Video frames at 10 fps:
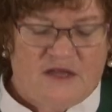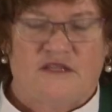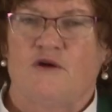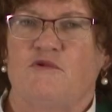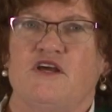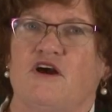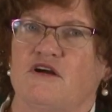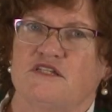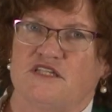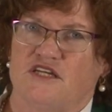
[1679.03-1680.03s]
That we are
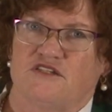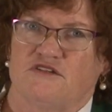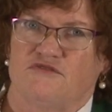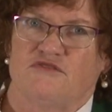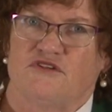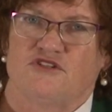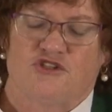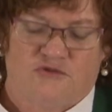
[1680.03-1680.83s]
attentive to